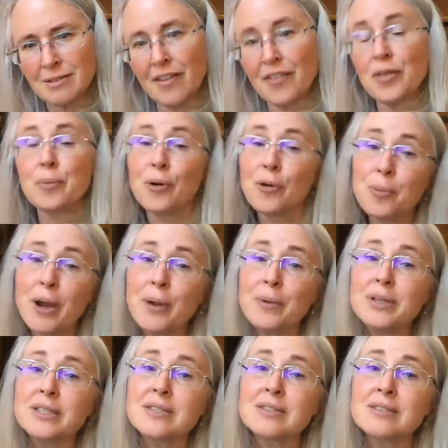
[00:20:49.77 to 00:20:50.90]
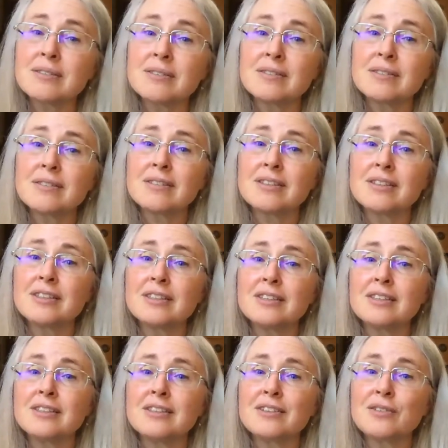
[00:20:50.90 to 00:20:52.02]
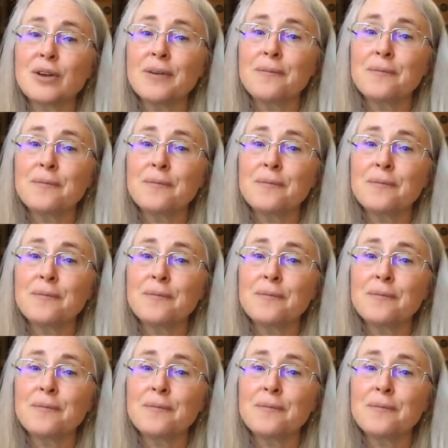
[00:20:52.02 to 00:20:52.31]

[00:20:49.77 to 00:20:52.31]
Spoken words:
Are they both pirates? Okay.